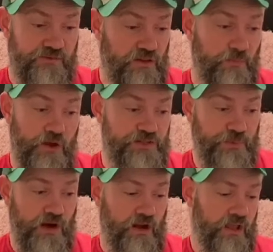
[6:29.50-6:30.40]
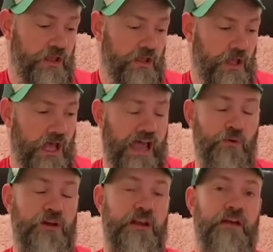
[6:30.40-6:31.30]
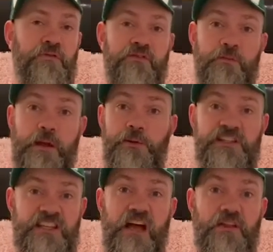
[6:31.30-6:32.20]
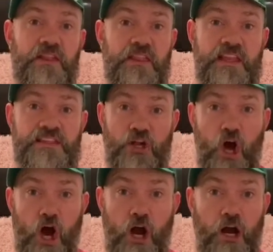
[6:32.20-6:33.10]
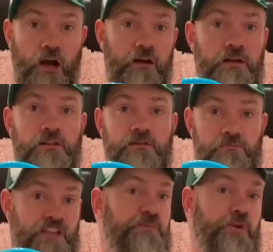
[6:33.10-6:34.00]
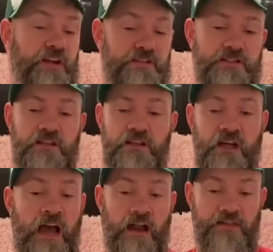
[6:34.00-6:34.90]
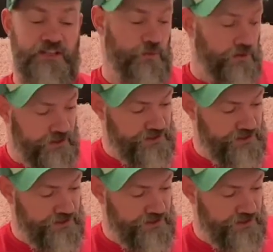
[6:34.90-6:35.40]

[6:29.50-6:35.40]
for the most part, I would never even be able to tell that these are misprints. This one looks